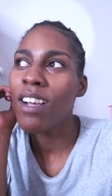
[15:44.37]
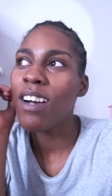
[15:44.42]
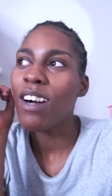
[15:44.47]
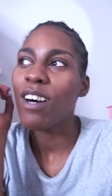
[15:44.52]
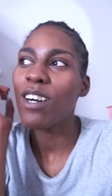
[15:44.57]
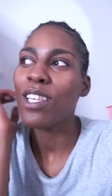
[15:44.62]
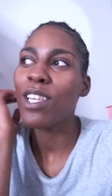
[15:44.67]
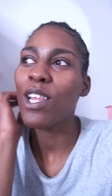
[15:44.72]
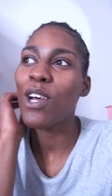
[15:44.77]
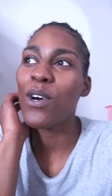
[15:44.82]

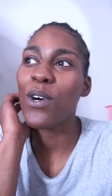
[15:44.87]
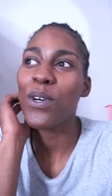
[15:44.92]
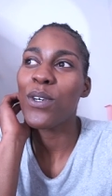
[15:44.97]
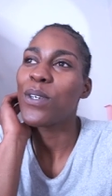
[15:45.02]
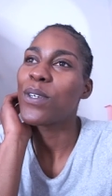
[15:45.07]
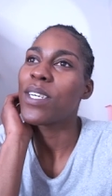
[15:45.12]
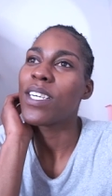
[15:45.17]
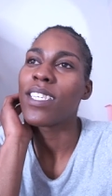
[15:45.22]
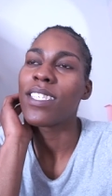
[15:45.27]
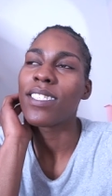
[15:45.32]
a
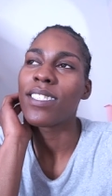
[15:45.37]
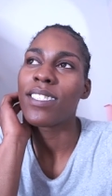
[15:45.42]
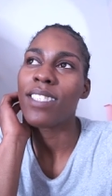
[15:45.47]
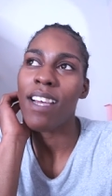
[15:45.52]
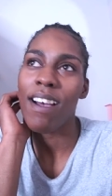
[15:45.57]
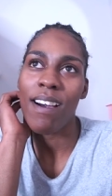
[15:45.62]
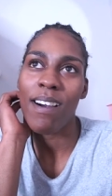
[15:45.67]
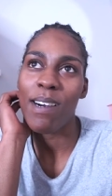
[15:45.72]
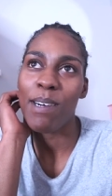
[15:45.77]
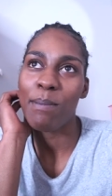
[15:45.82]
long
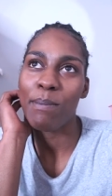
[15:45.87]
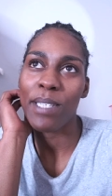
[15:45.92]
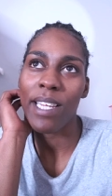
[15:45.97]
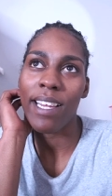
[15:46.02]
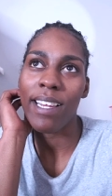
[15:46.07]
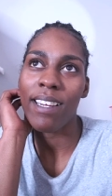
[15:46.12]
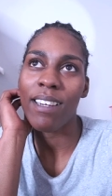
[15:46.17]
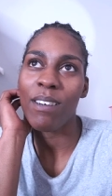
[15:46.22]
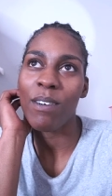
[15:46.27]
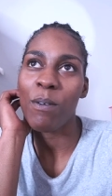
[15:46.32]
time
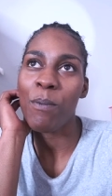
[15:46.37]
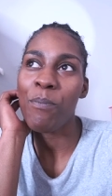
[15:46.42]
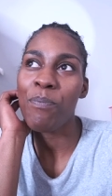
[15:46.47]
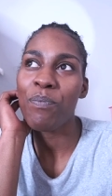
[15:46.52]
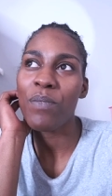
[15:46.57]
now